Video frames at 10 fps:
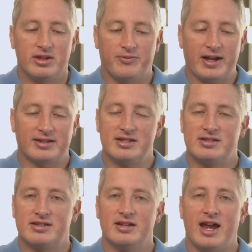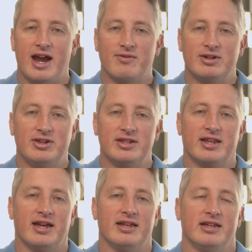the fact is, everything
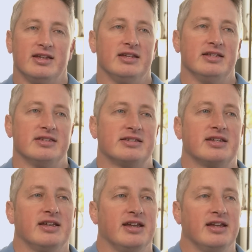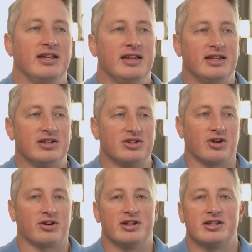that is in
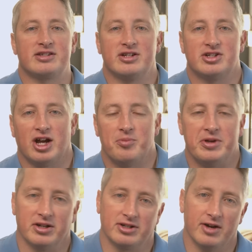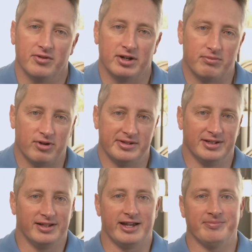darkness shall be uncovered and brought
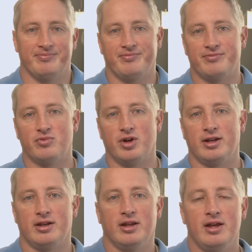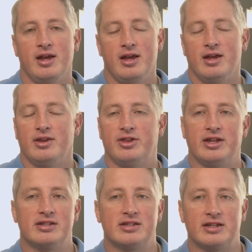to light, right?
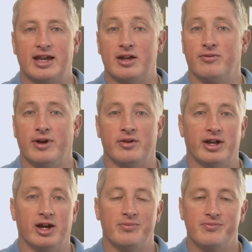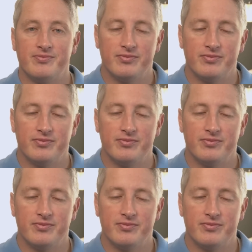Things get found out.